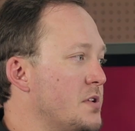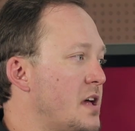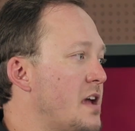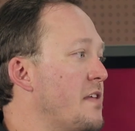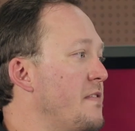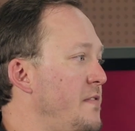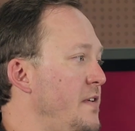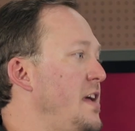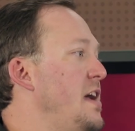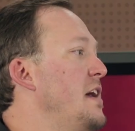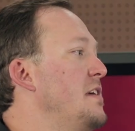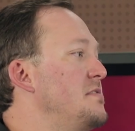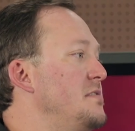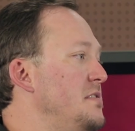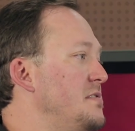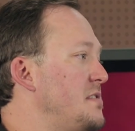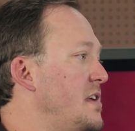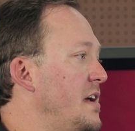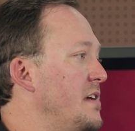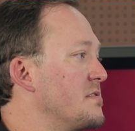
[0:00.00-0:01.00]
A lot of the V8s
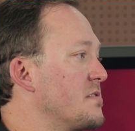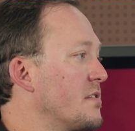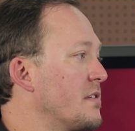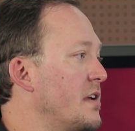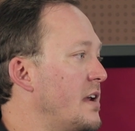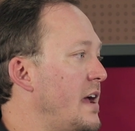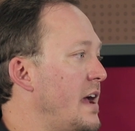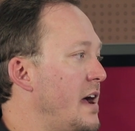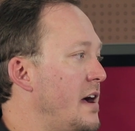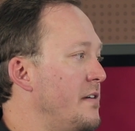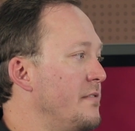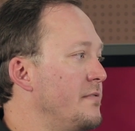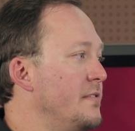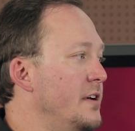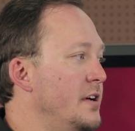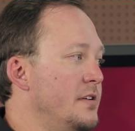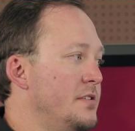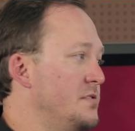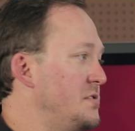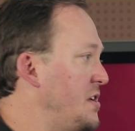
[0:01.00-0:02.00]
these days are gonna have
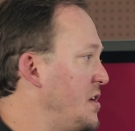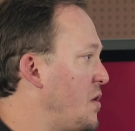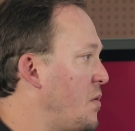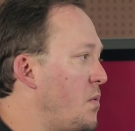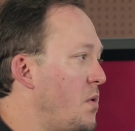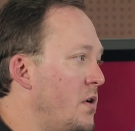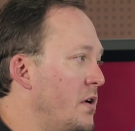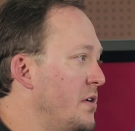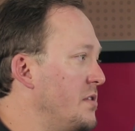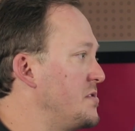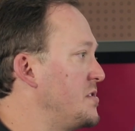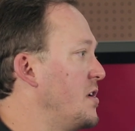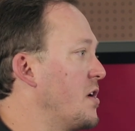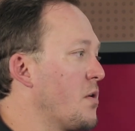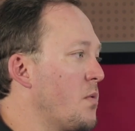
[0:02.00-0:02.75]
ZL1, ZR1,